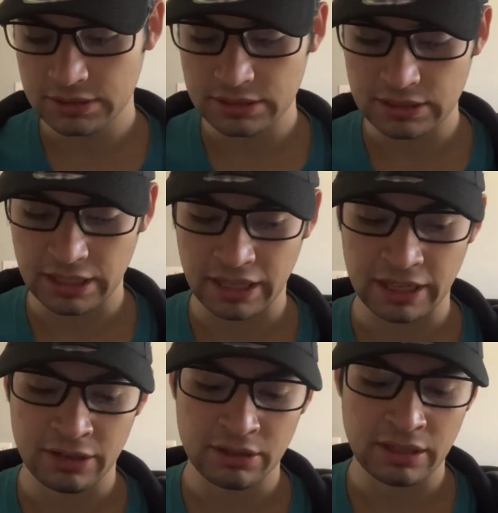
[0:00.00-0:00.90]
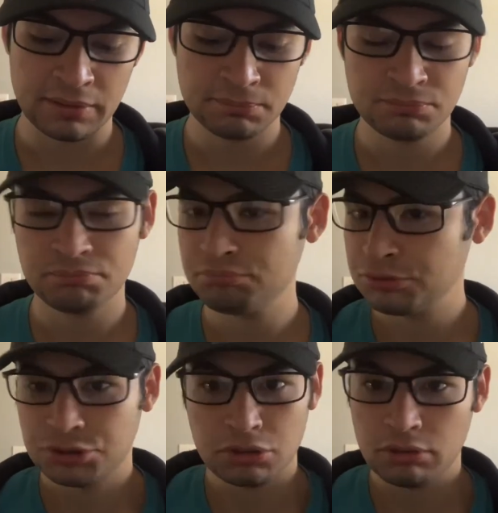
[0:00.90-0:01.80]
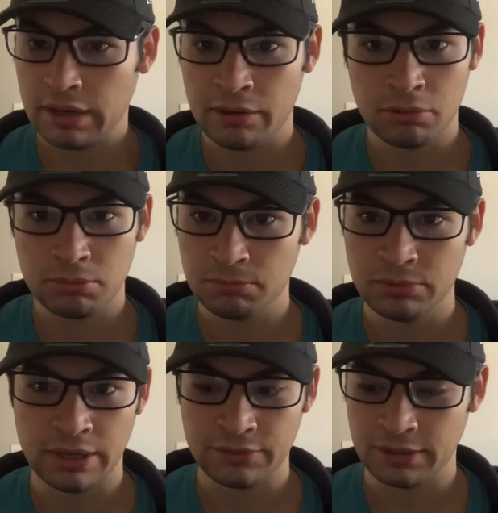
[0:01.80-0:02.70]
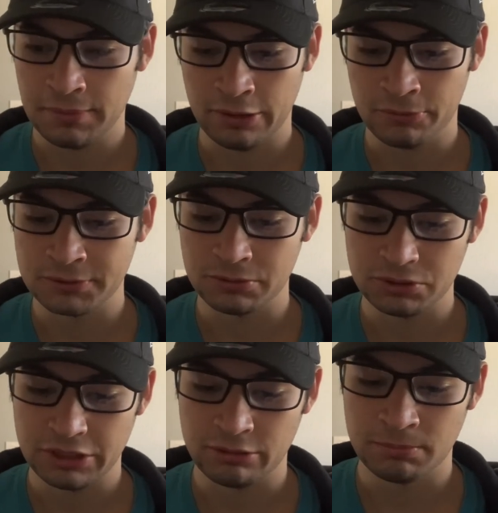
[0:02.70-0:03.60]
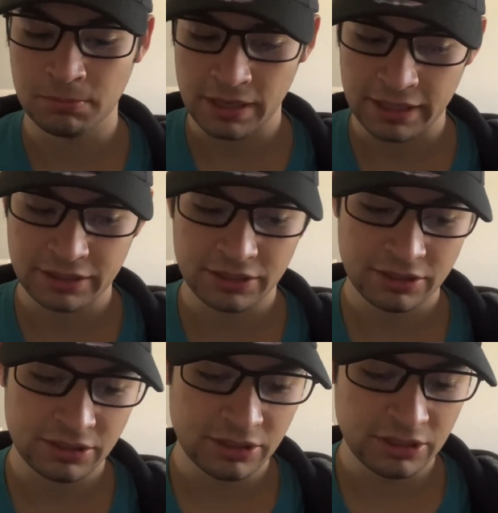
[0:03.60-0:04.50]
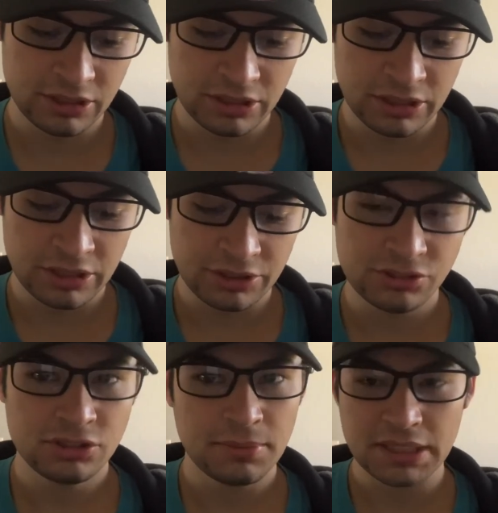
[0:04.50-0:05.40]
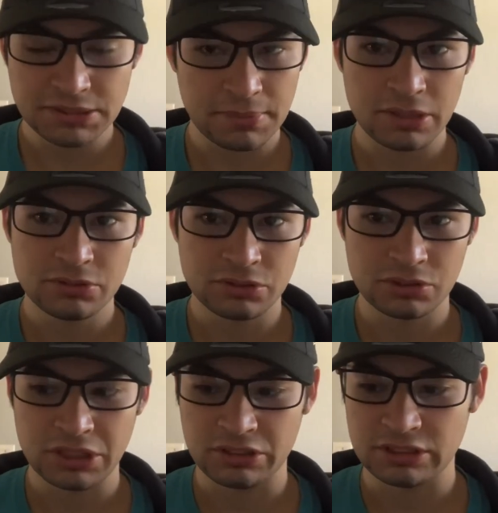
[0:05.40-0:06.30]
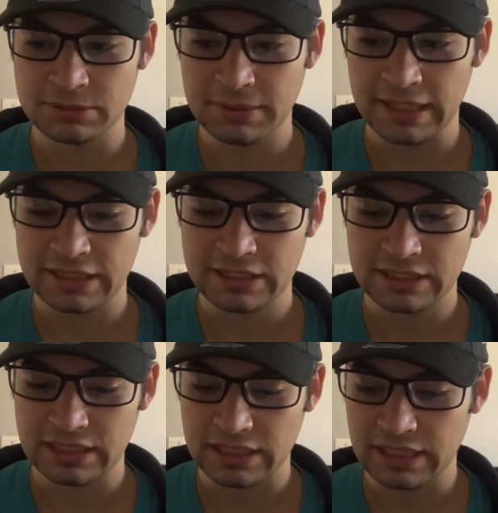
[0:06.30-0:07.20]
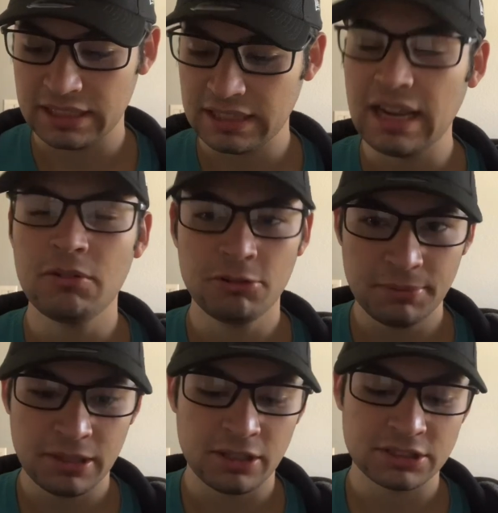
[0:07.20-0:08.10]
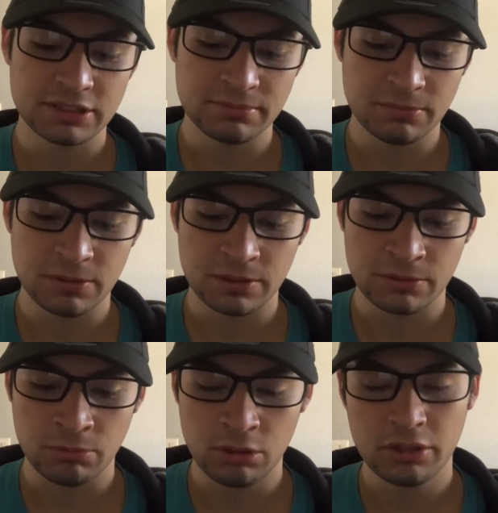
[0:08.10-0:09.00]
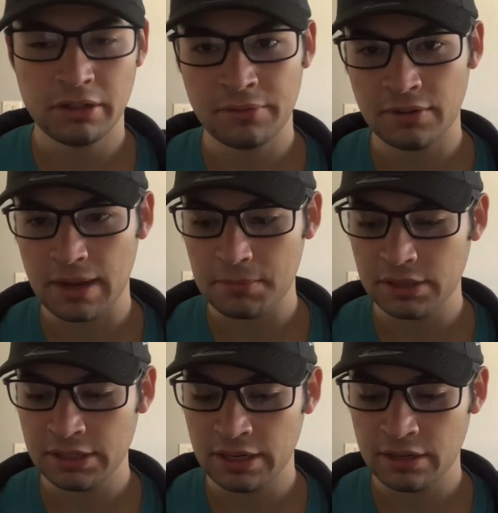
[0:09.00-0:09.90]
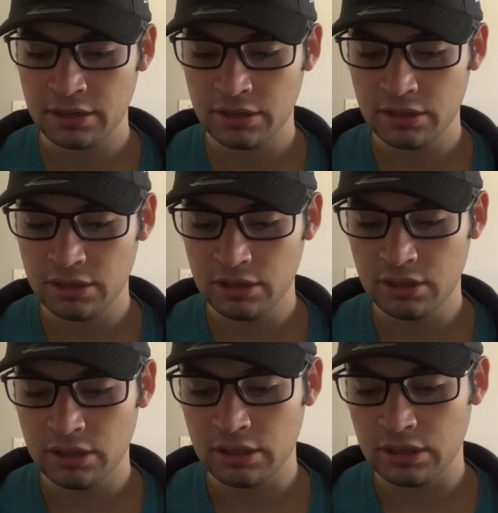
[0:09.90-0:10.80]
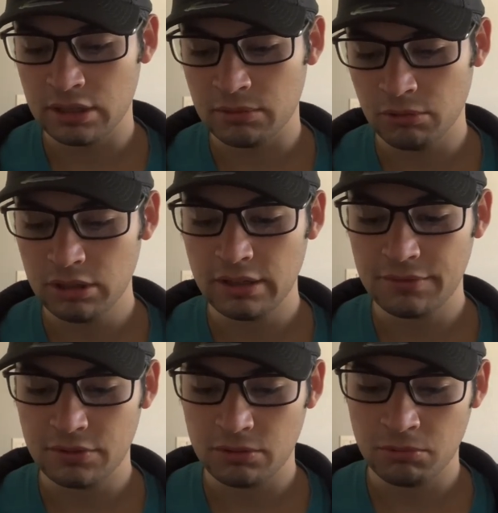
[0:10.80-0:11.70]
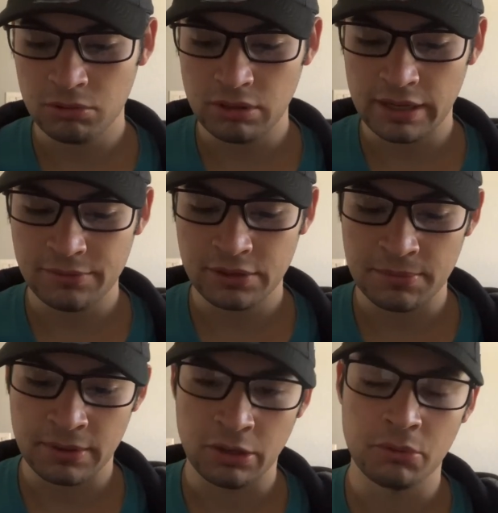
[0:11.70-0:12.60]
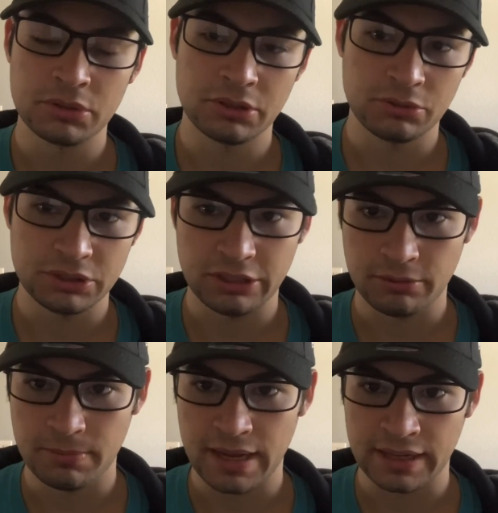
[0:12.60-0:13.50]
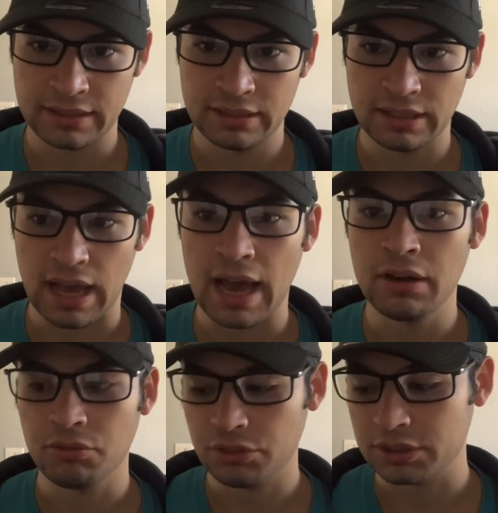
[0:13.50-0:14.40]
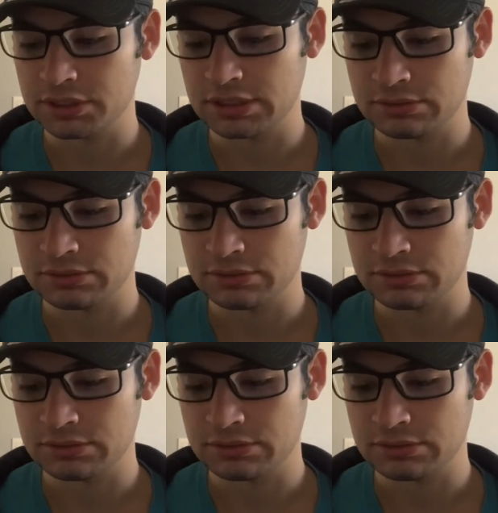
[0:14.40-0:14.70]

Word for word: Like, I, am sure I'll never get my original channel back. Could you imagine my original channel comes back? That would be awesome, but will it ever happen again? Will it ever, will I ever get my original channel back? I don't think so.